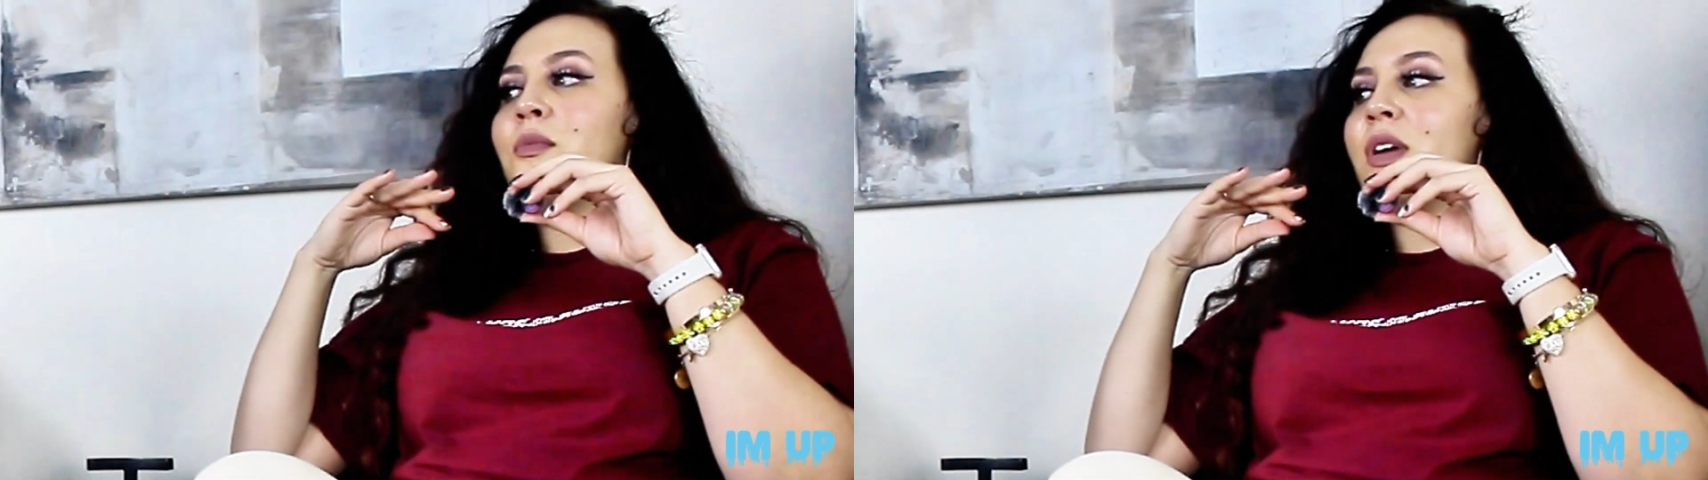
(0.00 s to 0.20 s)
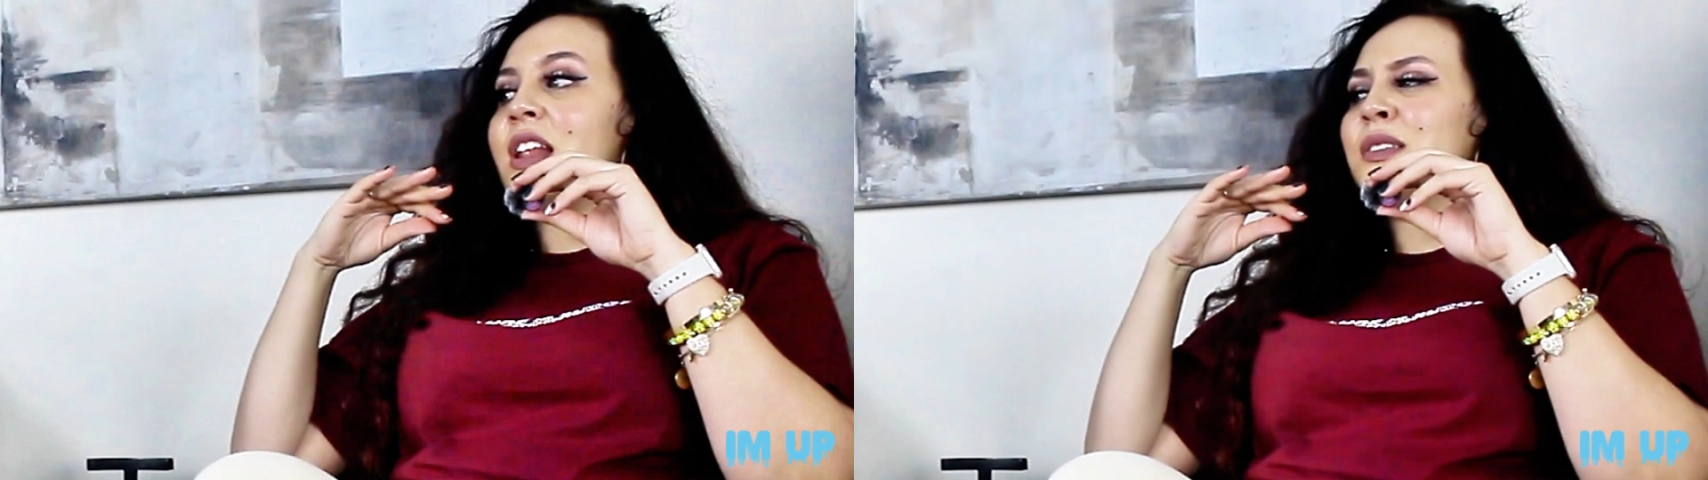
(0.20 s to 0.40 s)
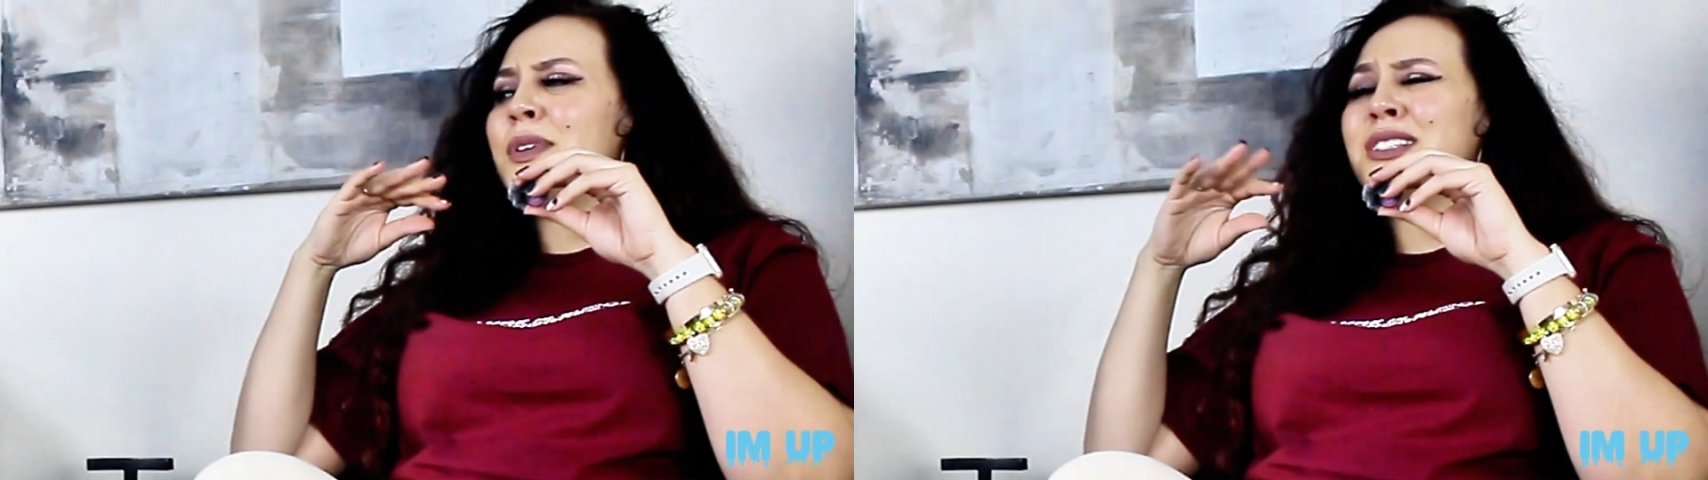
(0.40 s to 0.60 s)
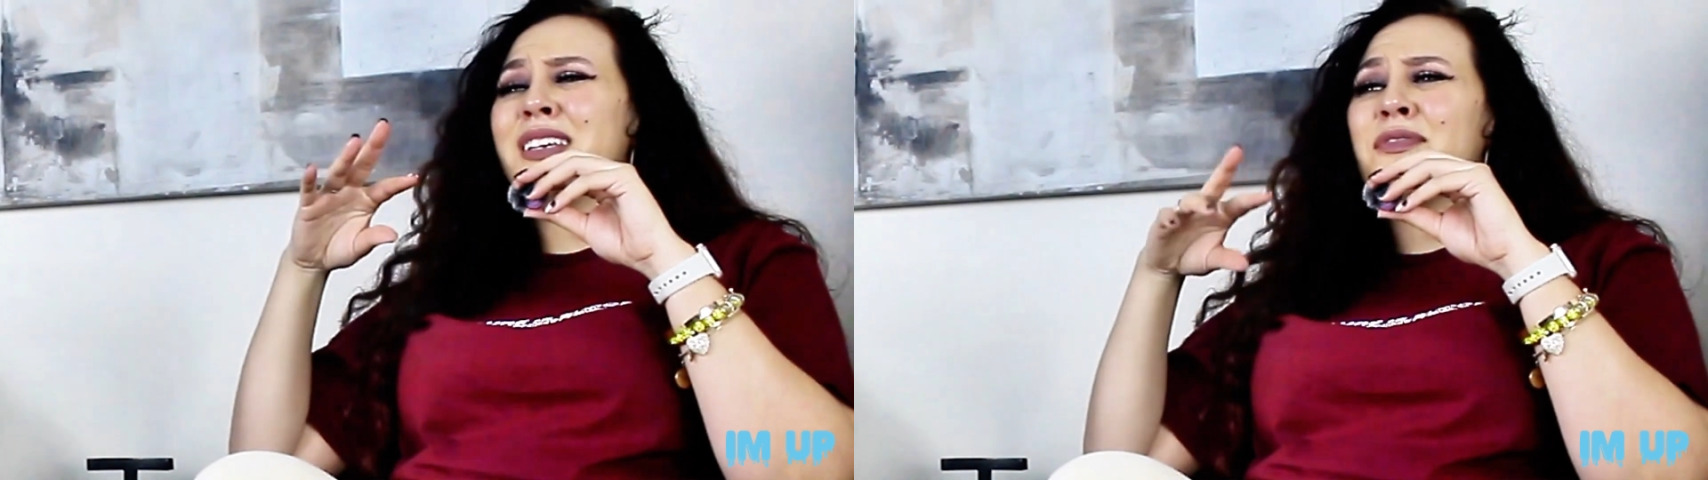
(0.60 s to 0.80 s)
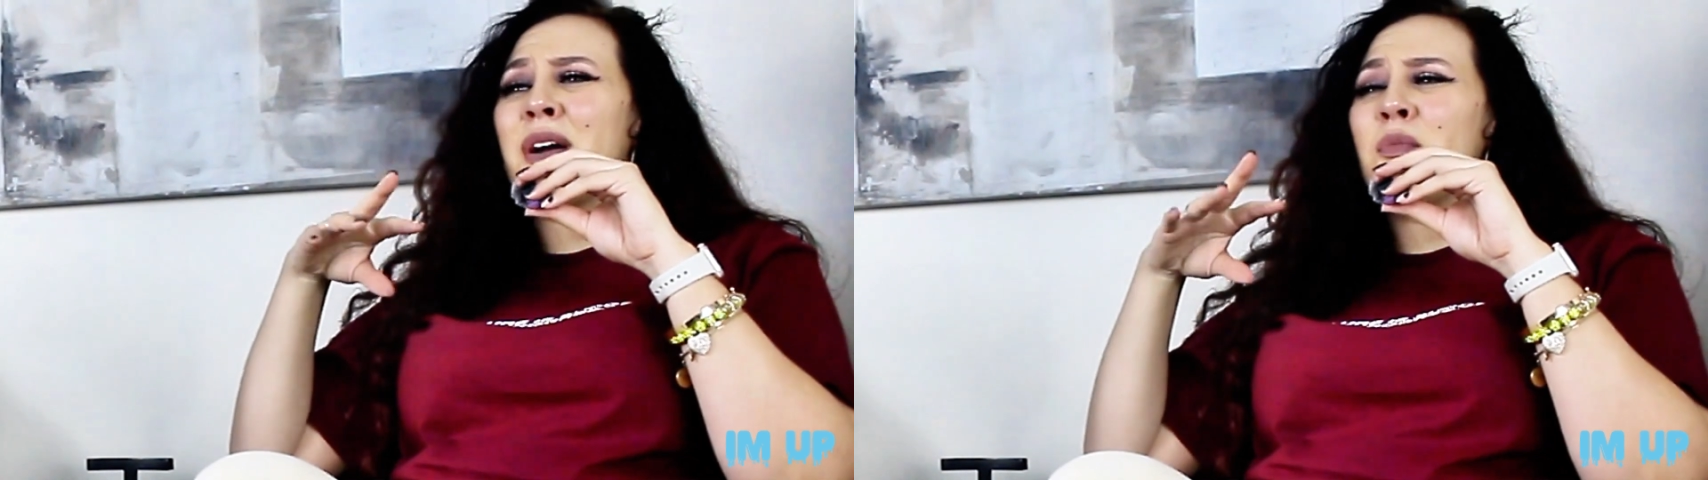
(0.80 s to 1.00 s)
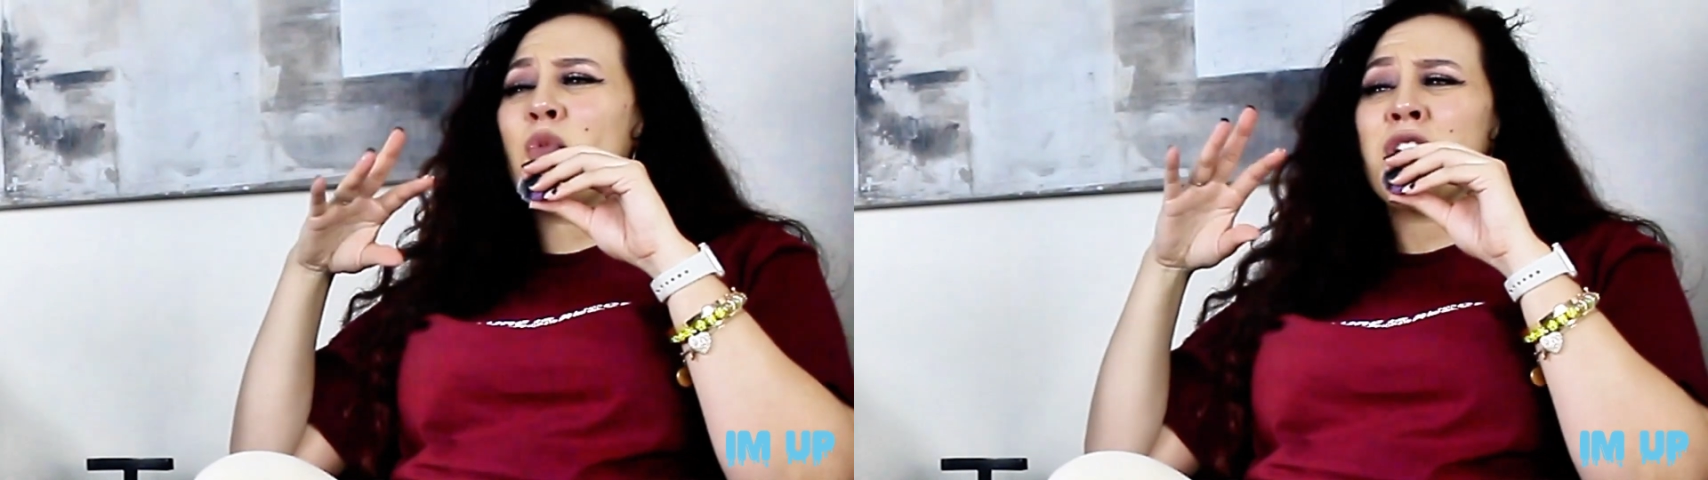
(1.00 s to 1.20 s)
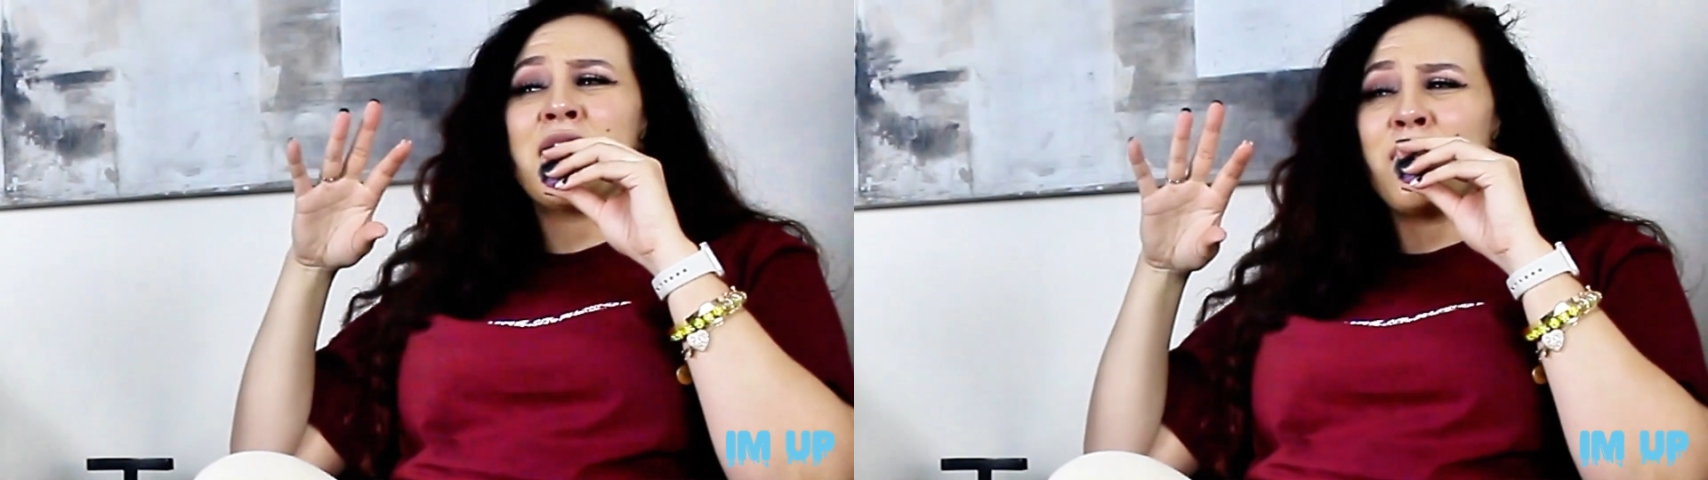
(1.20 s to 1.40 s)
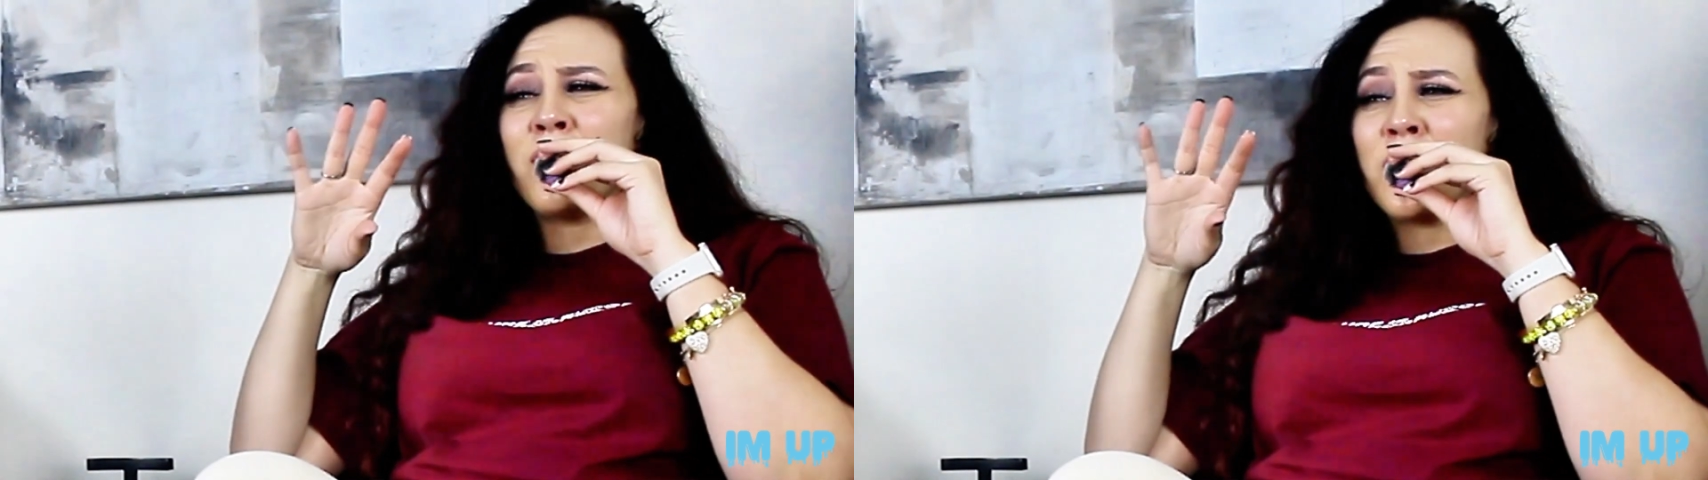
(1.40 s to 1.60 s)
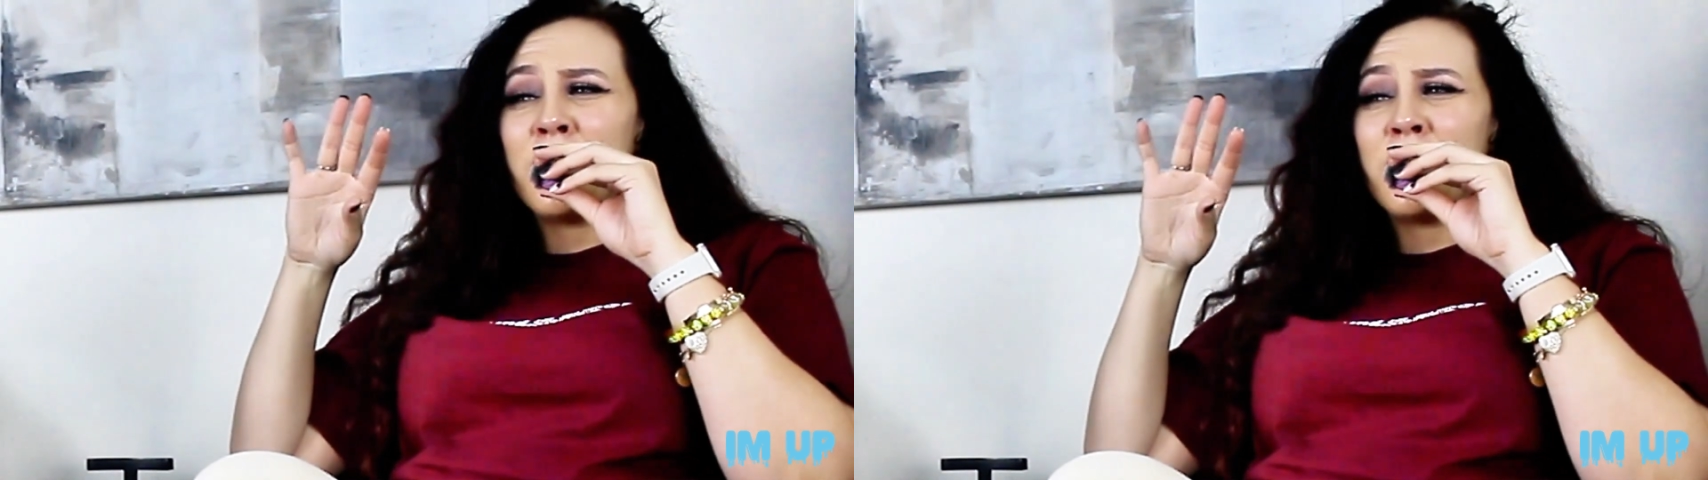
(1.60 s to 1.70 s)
especially if I'm working real,